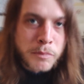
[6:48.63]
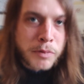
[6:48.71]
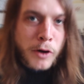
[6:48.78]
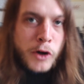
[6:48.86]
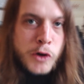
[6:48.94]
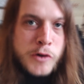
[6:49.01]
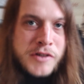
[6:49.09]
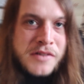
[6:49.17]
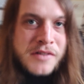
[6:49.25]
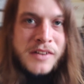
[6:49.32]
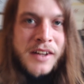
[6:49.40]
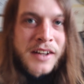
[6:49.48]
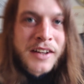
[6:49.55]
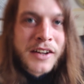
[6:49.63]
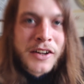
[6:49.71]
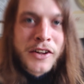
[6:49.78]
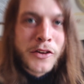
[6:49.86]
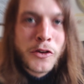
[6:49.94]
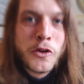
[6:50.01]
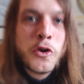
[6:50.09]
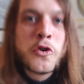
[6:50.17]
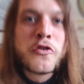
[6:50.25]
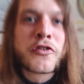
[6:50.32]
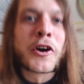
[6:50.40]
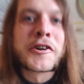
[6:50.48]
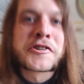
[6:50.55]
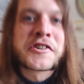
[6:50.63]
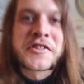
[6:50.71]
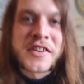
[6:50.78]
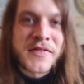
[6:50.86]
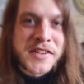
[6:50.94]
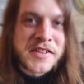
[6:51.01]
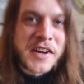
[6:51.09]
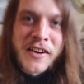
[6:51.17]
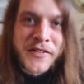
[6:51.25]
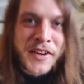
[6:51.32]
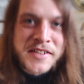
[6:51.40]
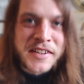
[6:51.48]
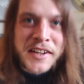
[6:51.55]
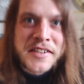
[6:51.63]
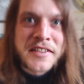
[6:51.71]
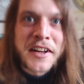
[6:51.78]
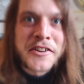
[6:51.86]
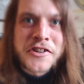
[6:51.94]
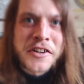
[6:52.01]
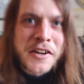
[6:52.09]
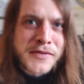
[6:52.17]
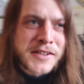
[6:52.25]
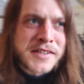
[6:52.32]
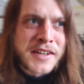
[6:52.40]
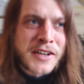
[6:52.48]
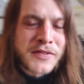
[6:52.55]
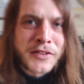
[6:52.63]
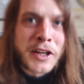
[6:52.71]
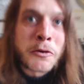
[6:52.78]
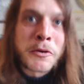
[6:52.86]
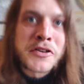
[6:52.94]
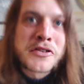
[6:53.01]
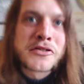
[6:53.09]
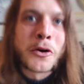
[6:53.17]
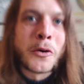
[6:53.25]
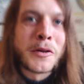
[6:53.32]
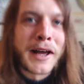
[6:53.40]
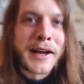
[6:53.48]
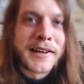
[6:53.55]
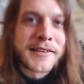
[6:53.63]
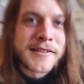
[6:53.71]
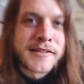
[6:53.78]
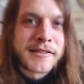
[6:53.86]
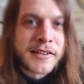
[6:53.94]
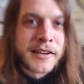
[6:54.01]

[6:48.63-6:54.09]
produce new versions of itself as an extension of itself, like with stolons.